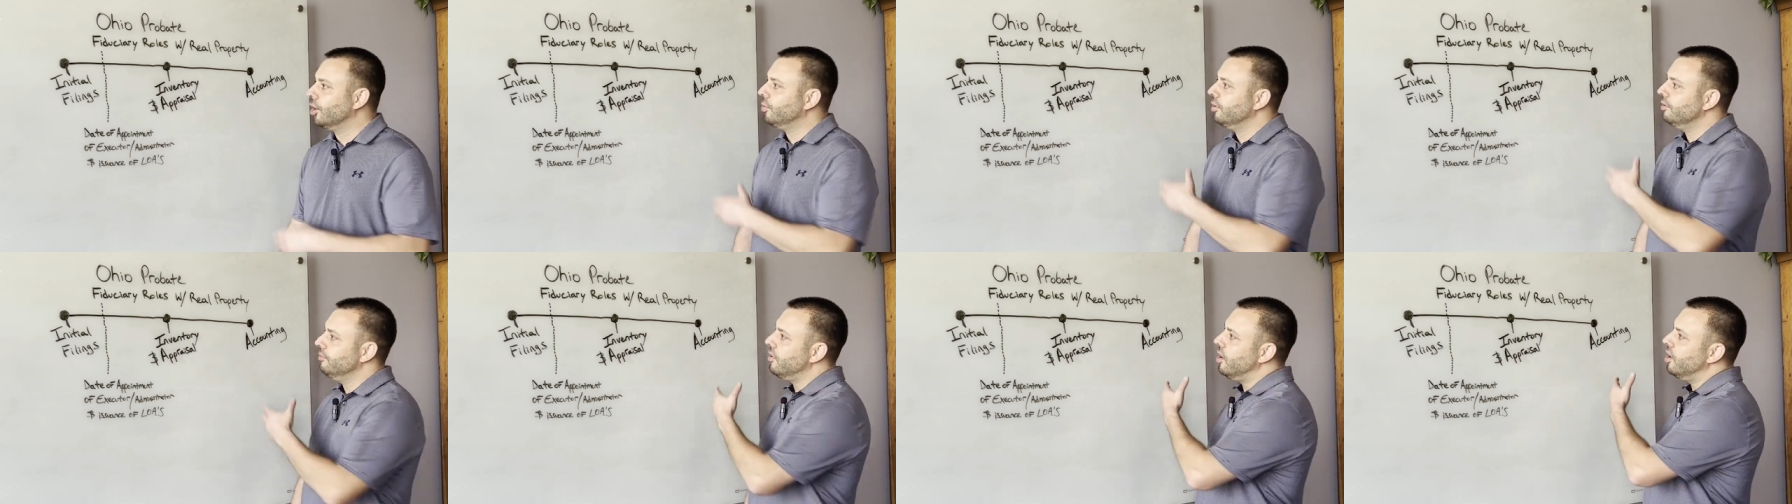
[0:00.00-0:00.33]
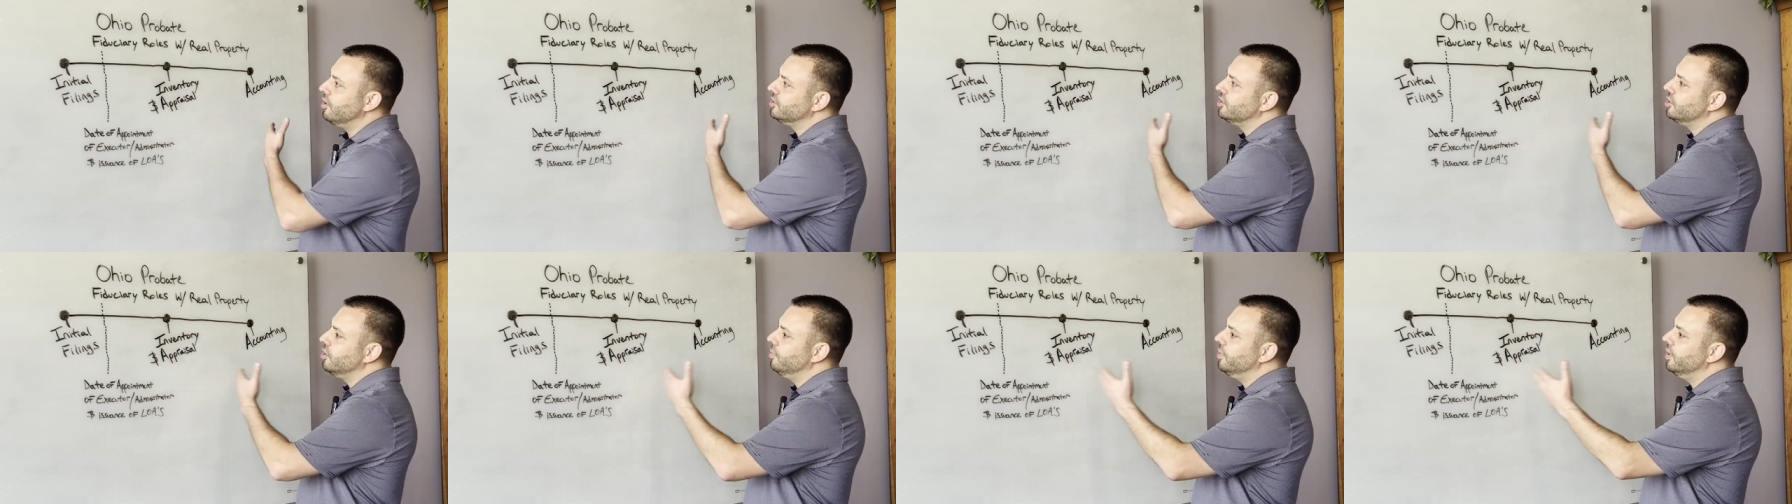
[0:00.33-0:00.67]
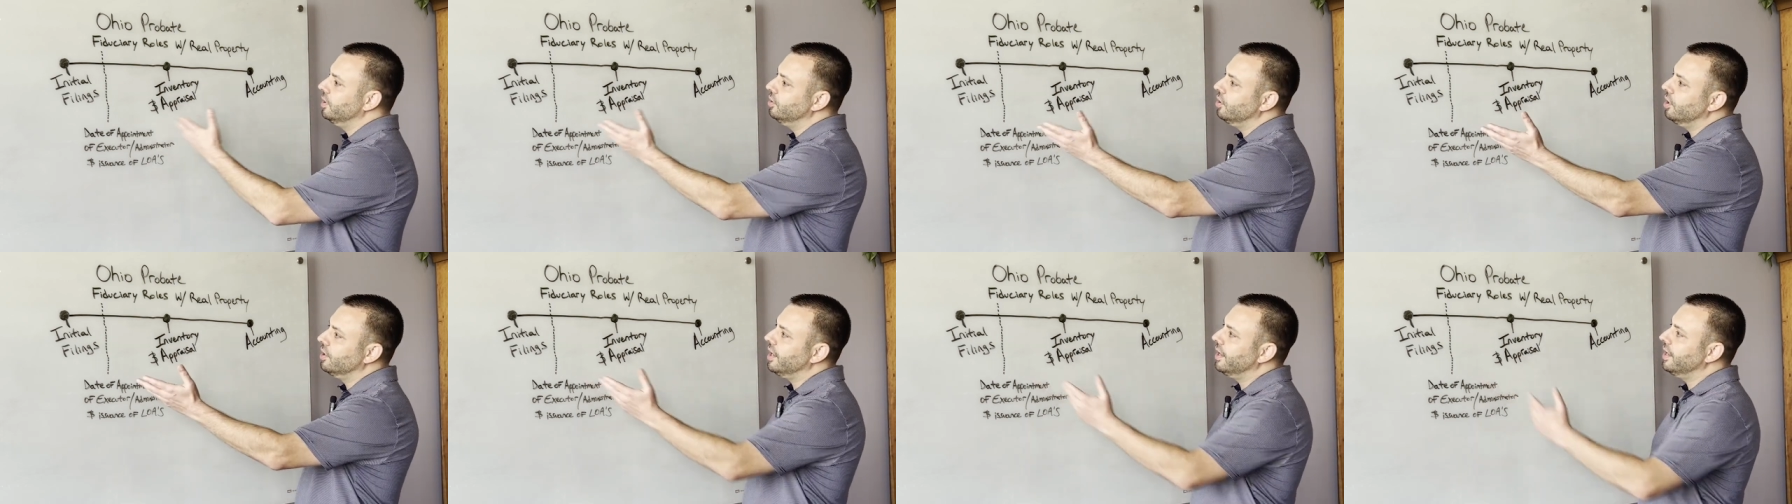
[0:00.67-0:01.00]
We've also been
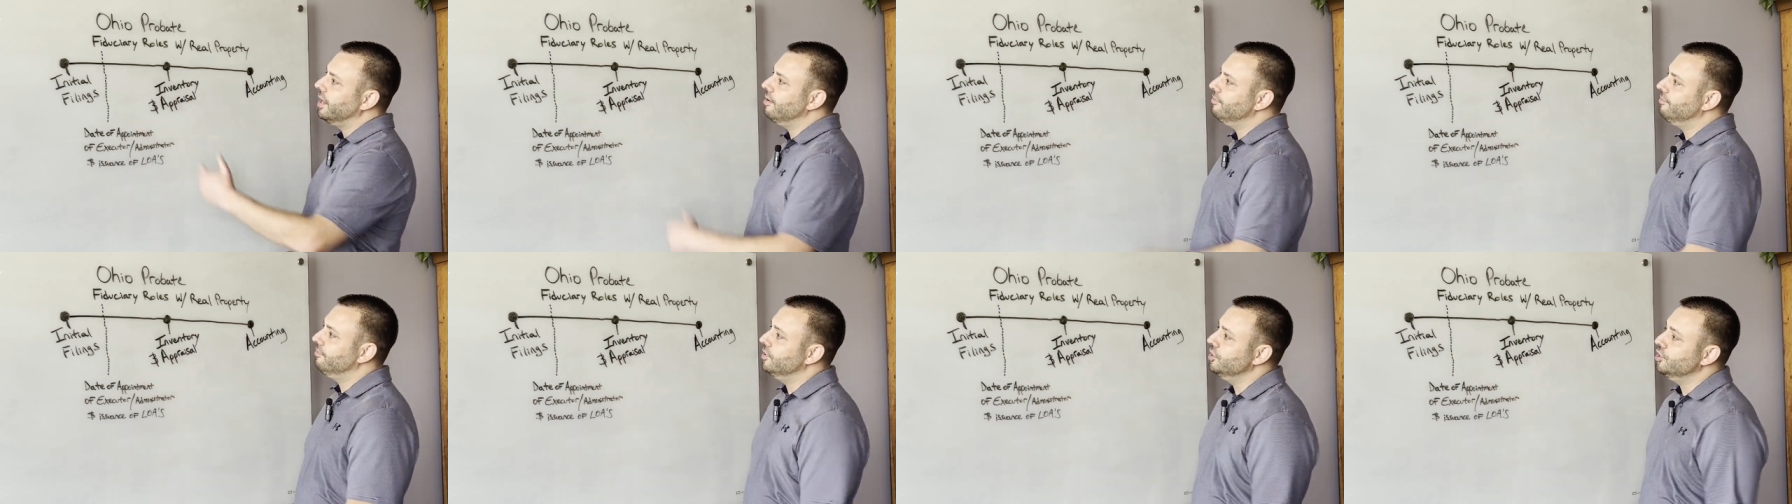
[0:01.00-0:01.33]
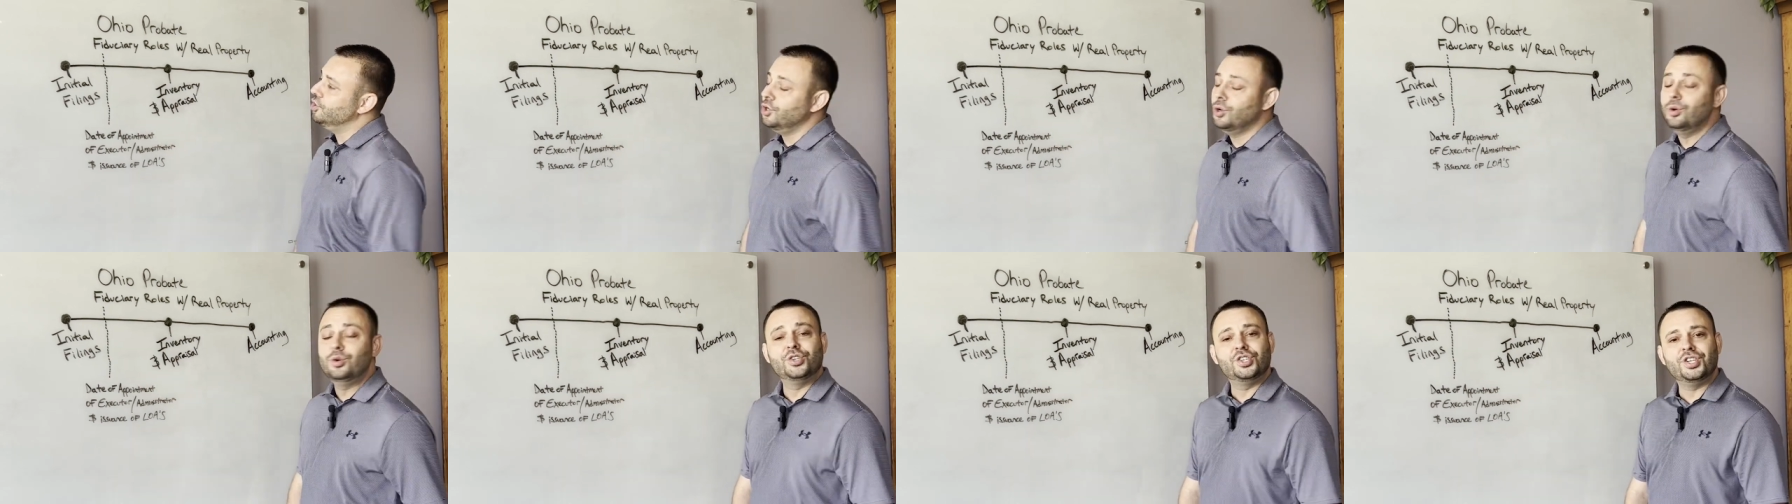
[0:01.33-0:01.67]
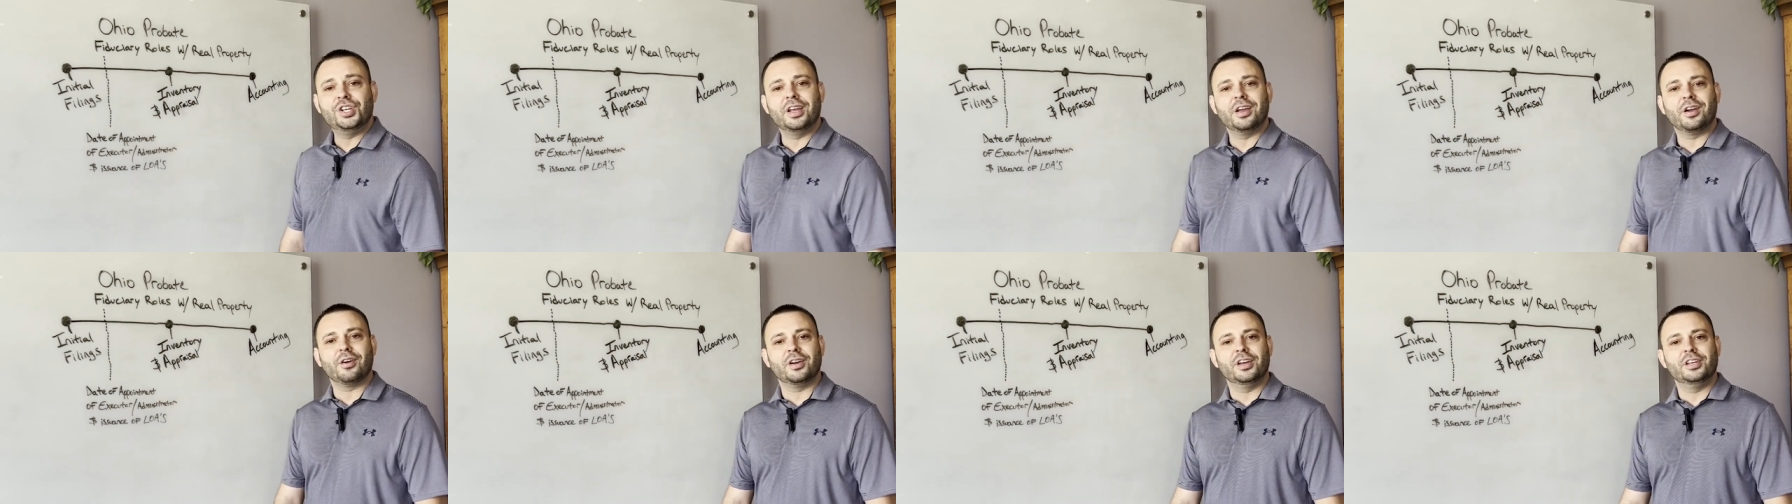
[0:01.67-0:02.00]
looking at
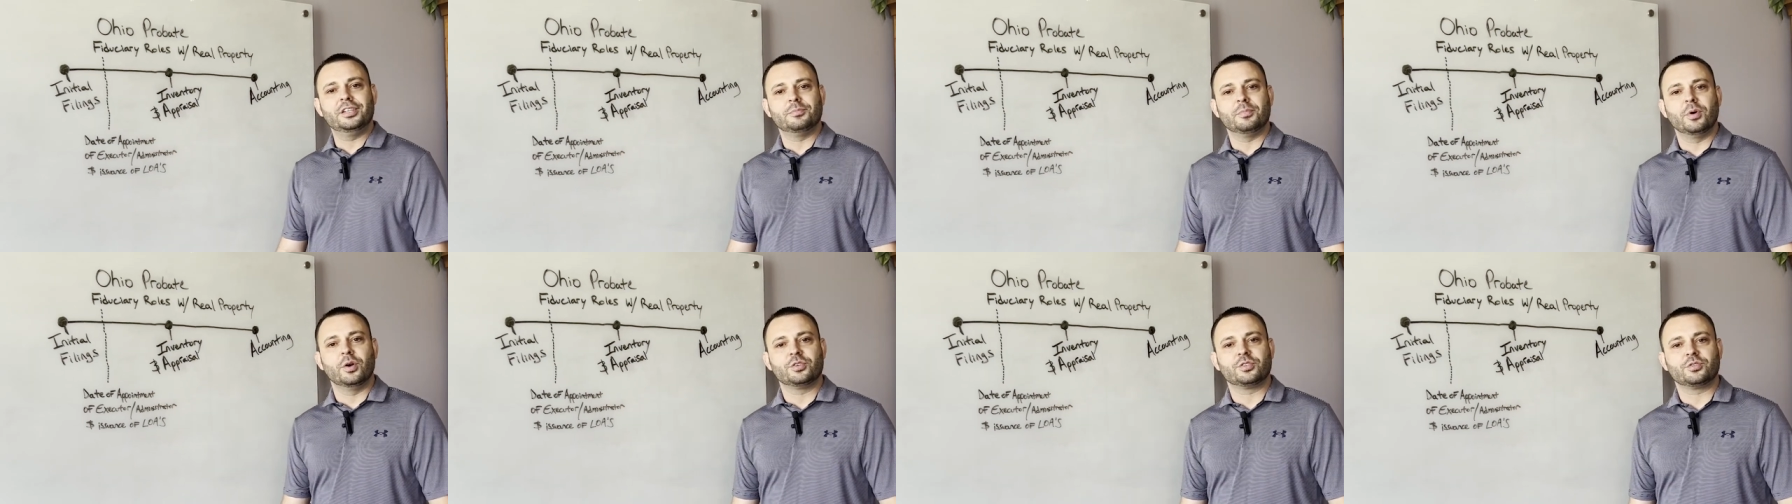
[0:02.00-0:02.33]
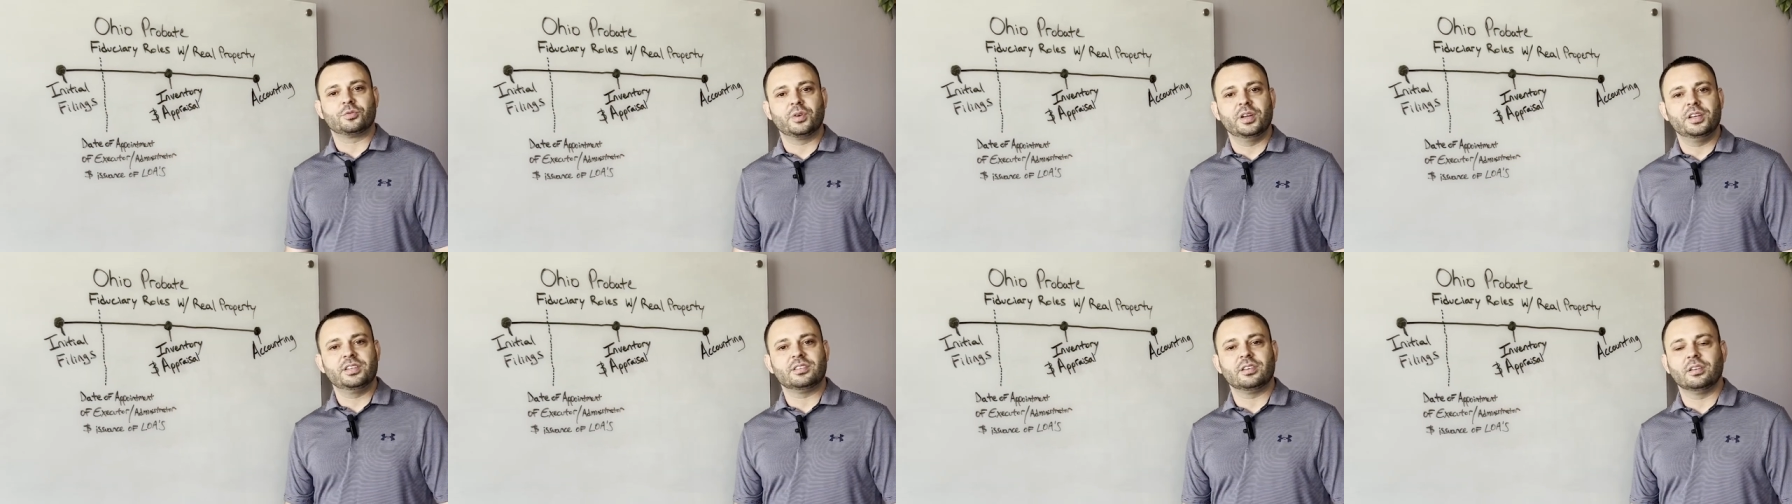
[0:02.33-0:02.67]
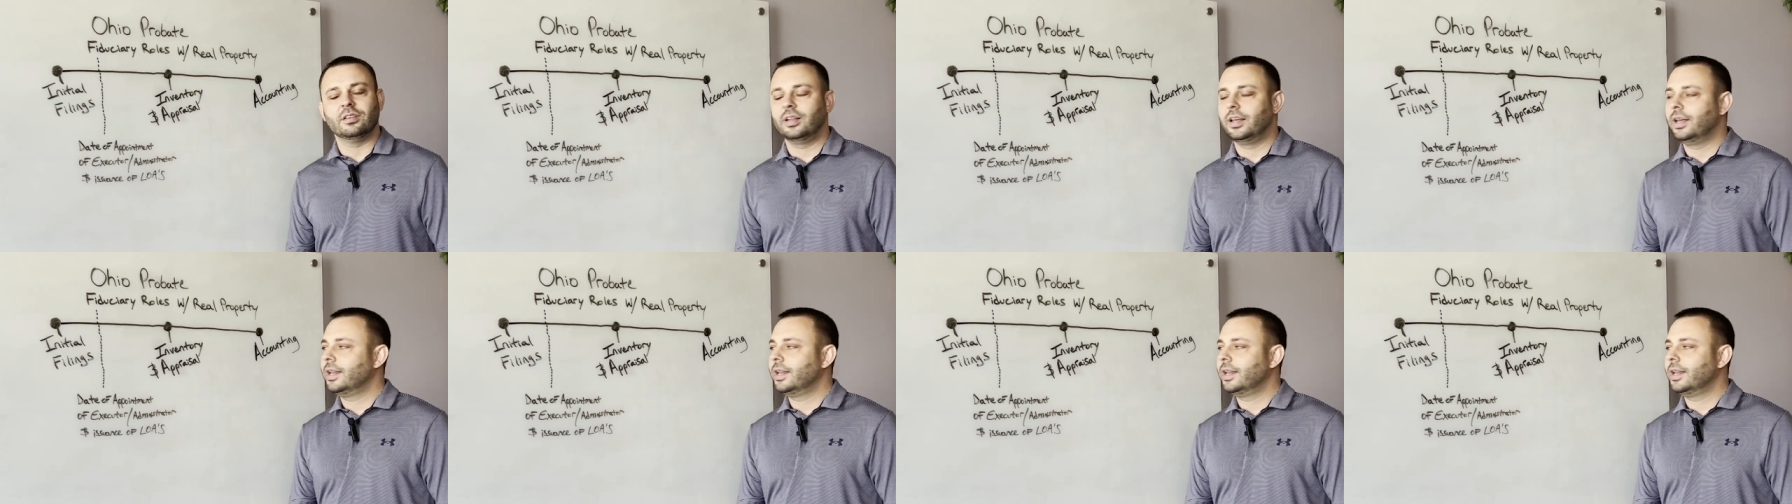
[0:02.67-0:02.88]
fiduciaries most recently,